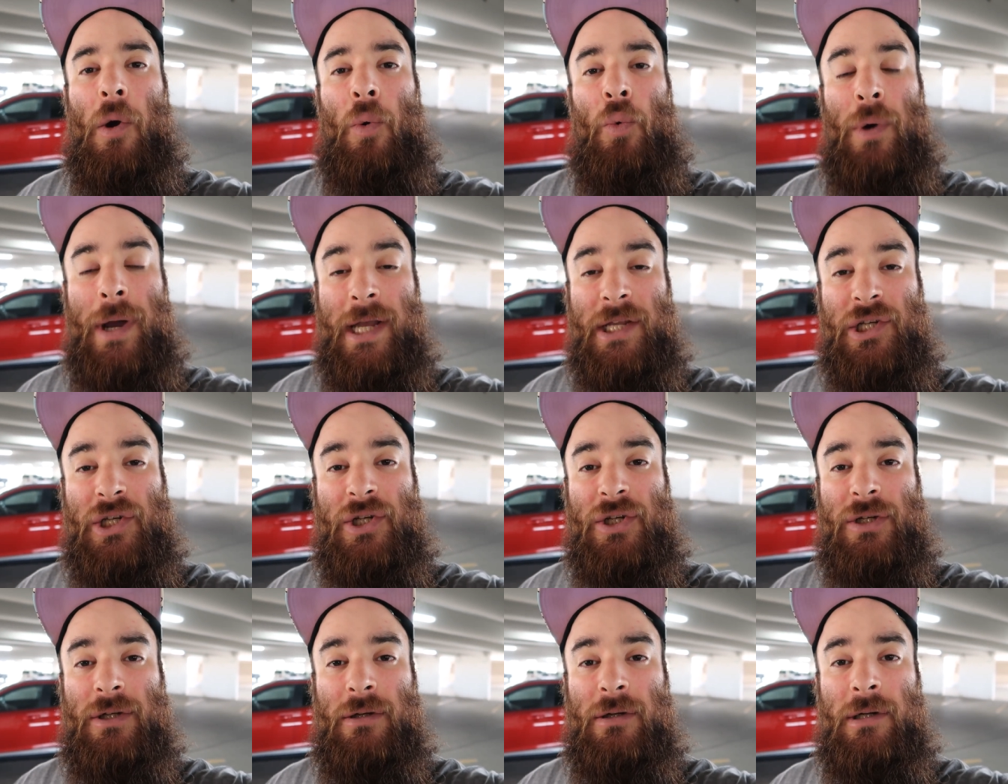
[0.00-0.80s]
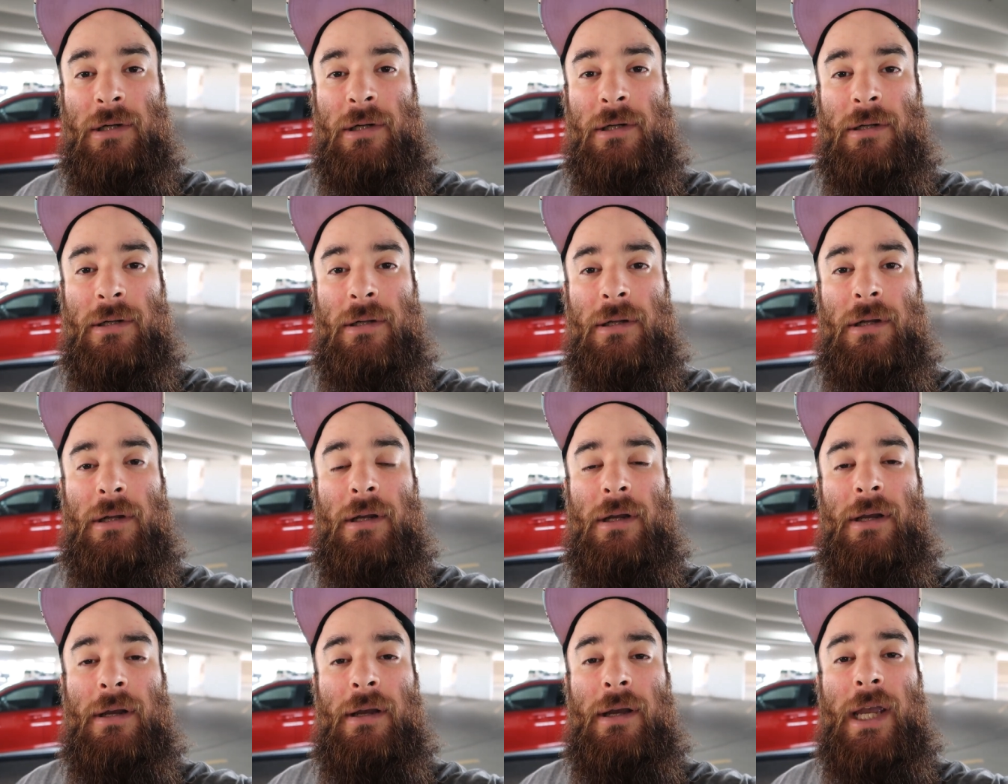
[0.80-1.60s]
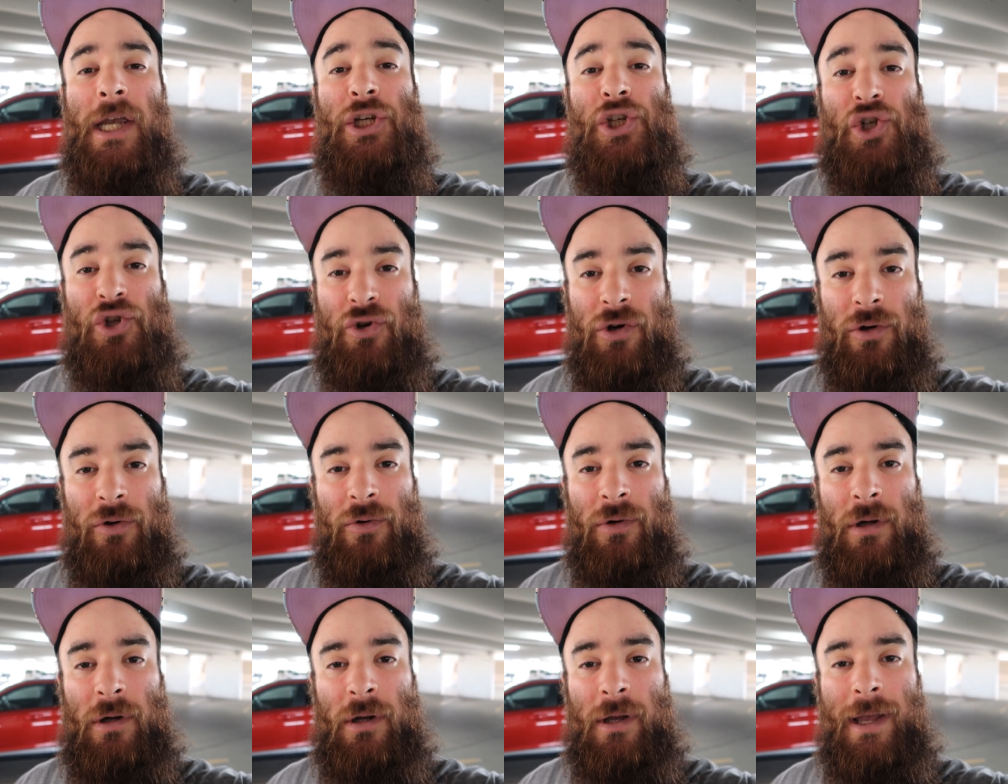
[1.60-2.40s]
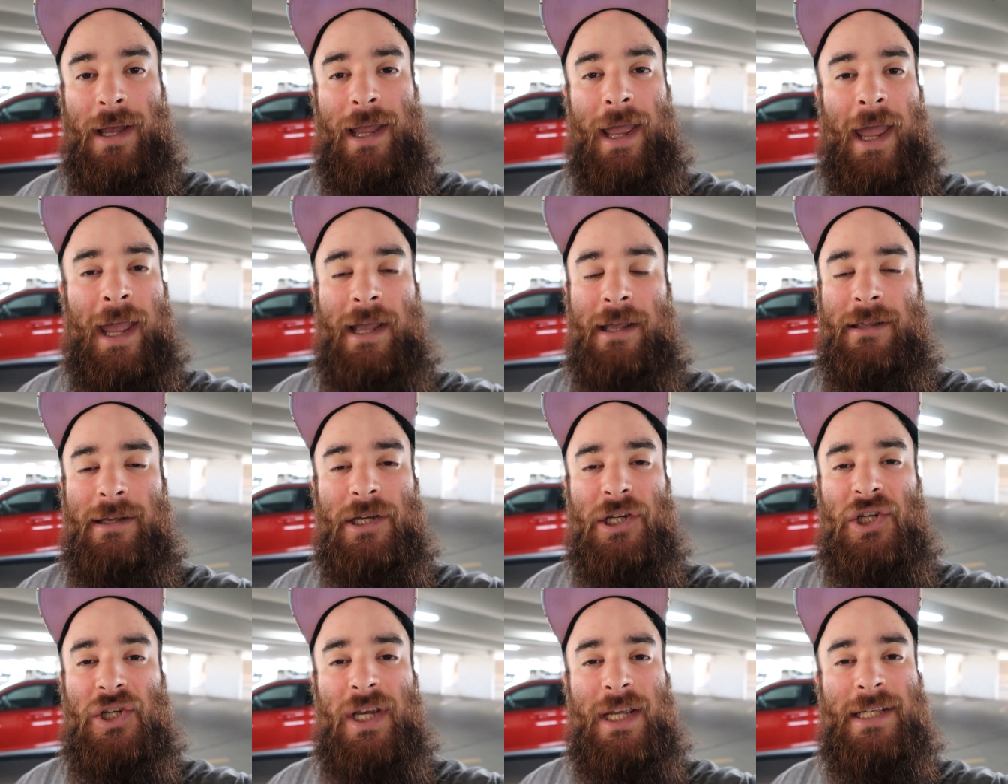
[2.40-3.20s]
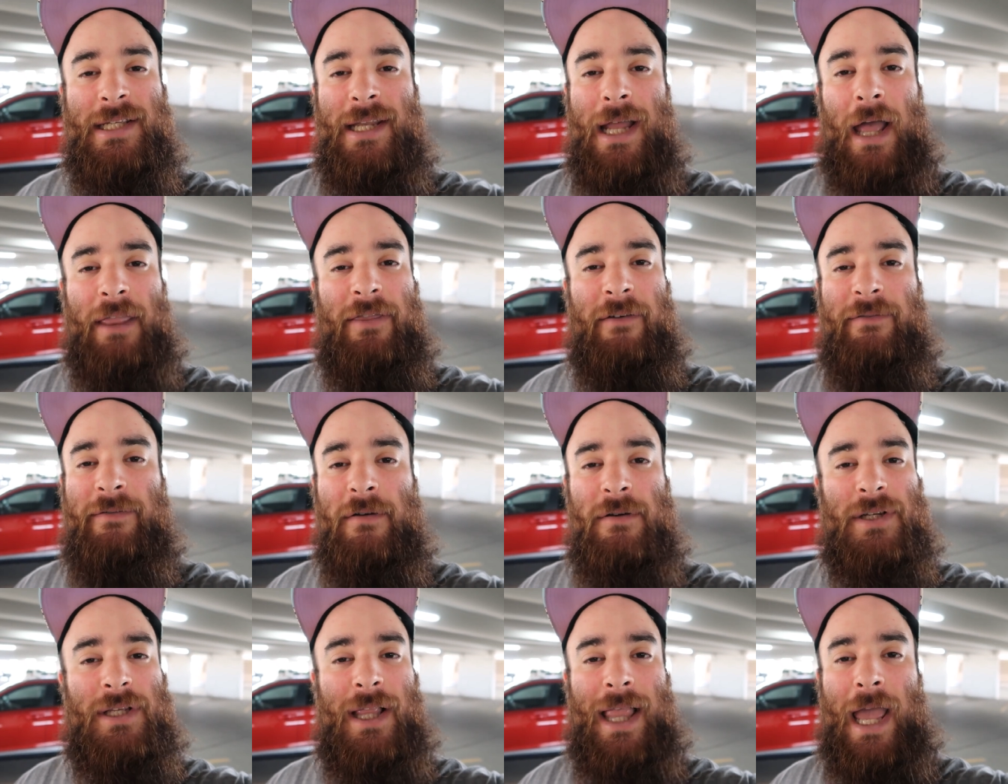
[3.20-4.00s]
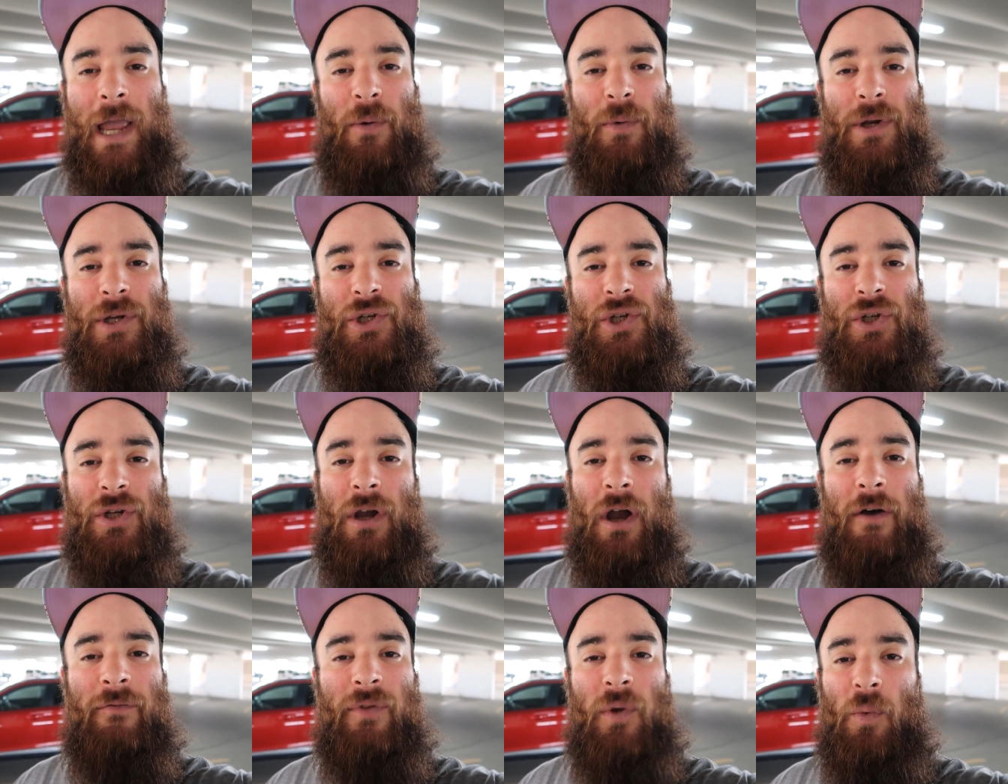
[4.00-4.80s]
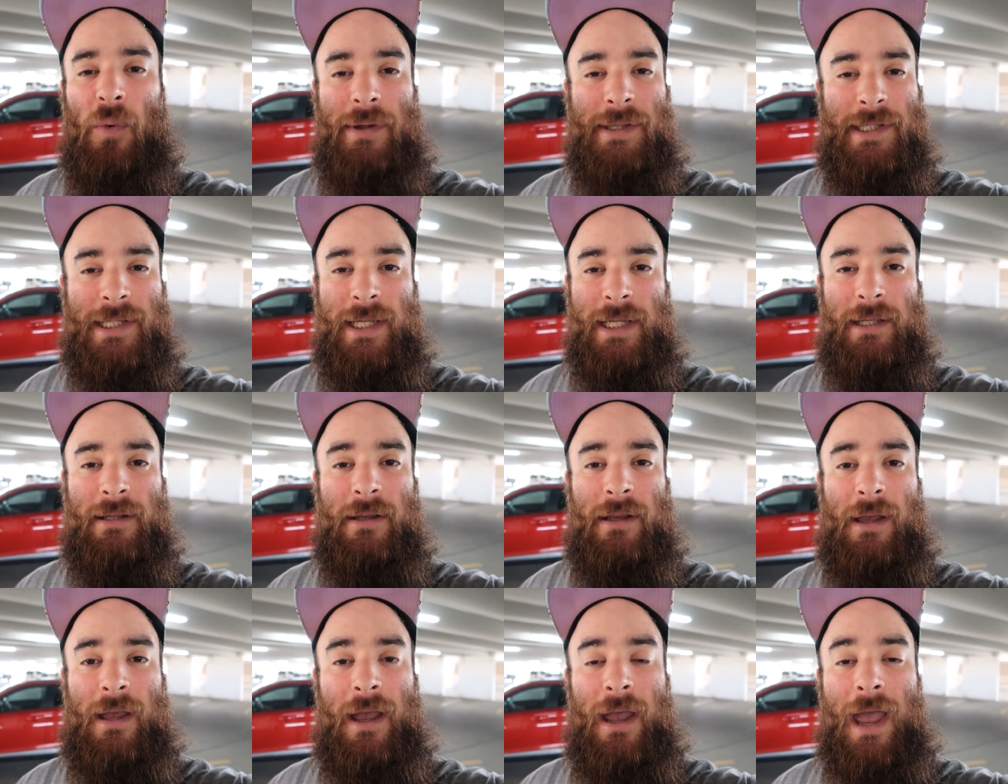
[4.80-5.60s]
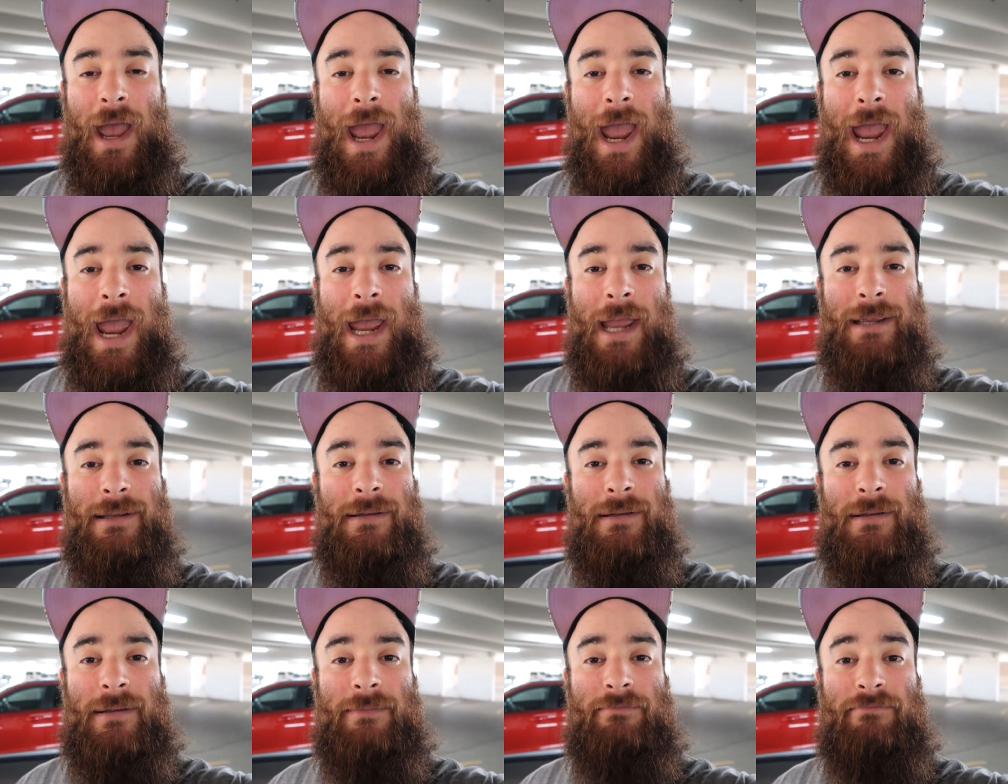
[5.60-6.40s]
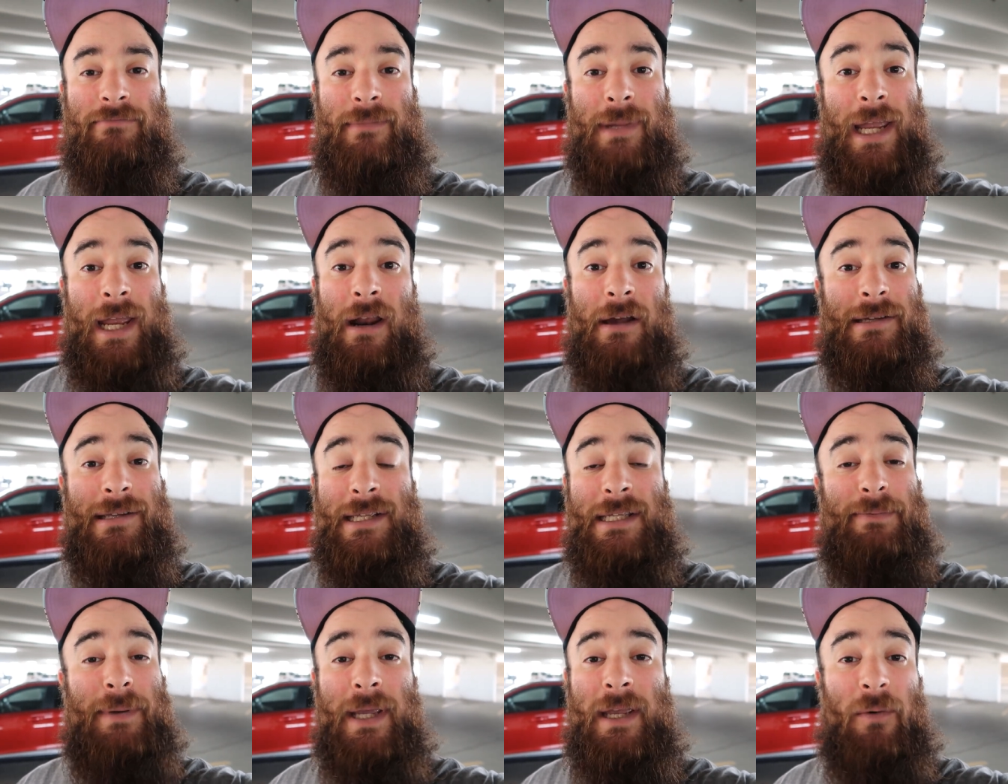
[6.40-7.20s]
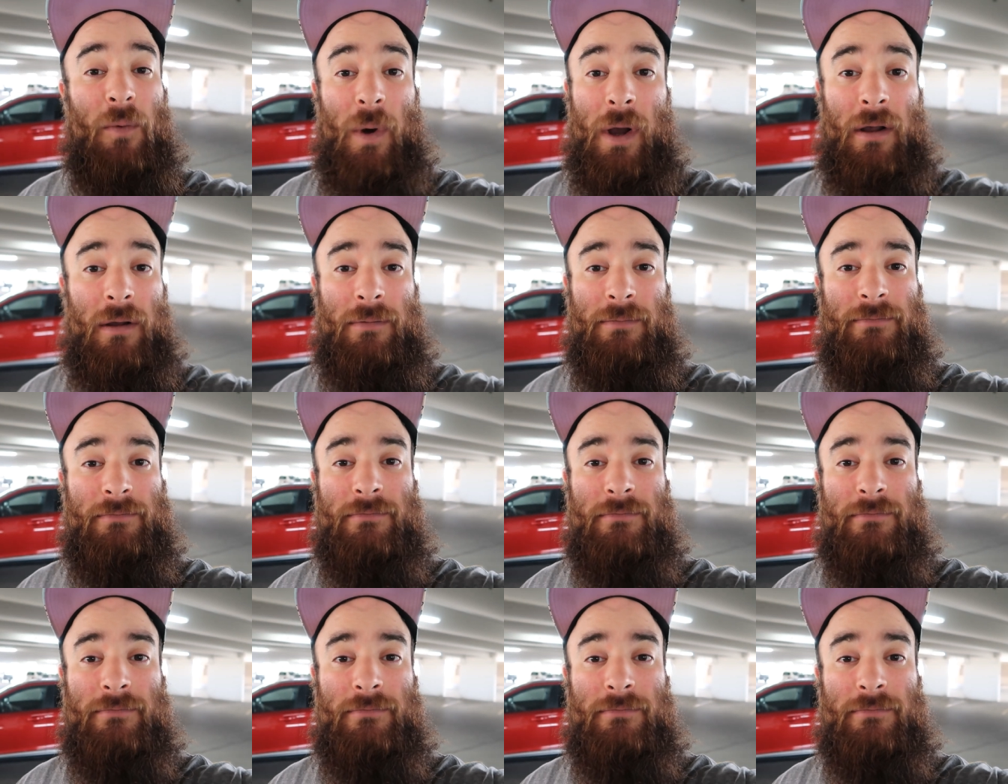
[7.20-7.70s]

Which is true. English is not the first language of the one seat, and he doesn't speak it well.